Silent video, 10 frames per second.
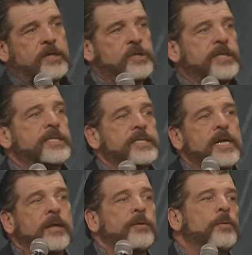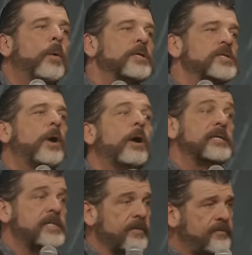Jesus. Now, the North Star
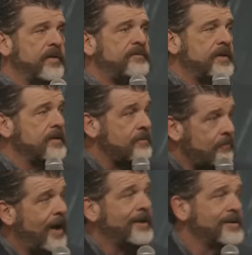is the 50th brightest